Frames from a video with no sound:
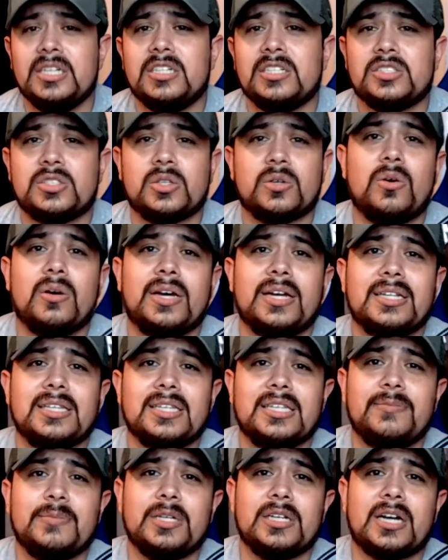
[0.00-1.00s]
So go ahead and
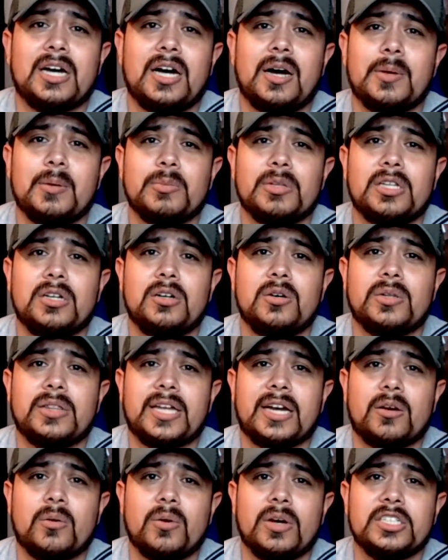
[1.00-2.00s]
leave me a comment below with
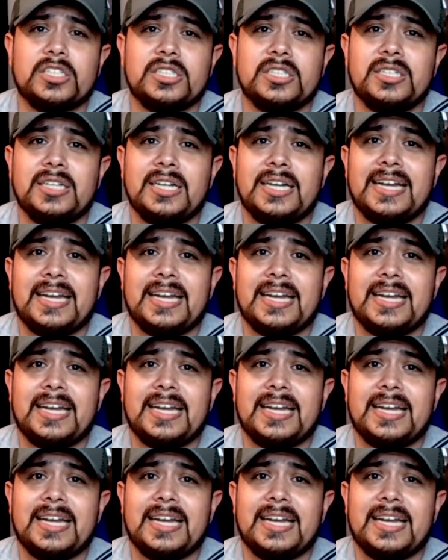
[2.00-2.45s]
that question.